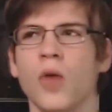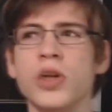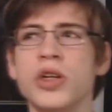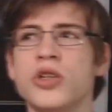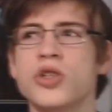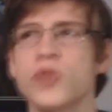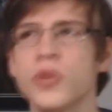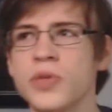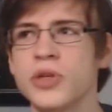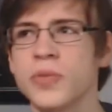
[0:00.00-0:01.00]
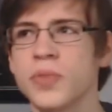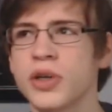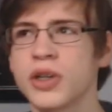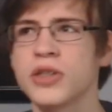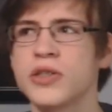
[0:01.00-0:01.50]
I wanted to script it
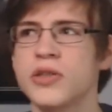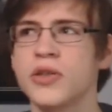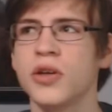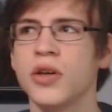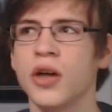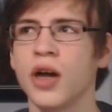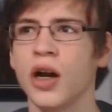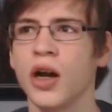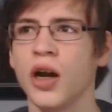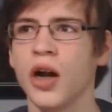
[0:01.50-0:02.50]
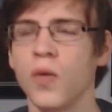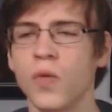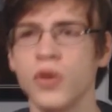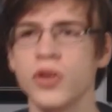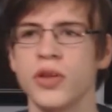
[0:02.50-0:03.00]
because I
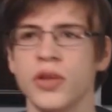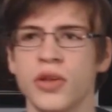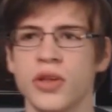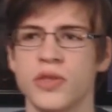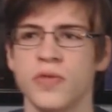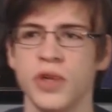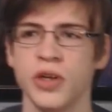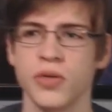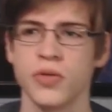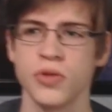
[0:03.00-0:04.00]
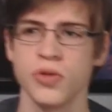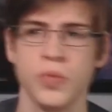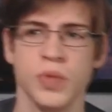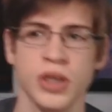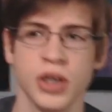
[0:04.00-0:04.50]
want this video
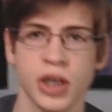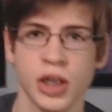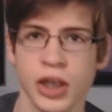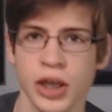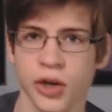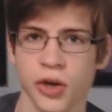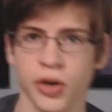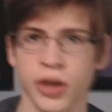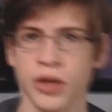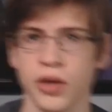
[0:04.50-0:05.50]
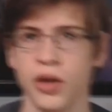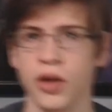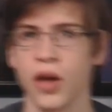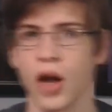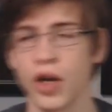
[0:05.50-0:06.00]
to be clear and
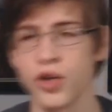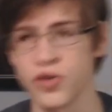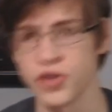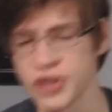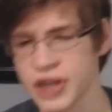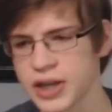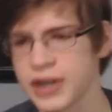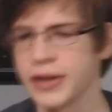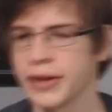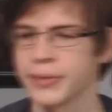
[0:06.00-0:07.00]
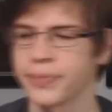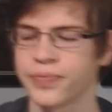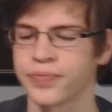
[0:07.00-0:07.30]
understanding.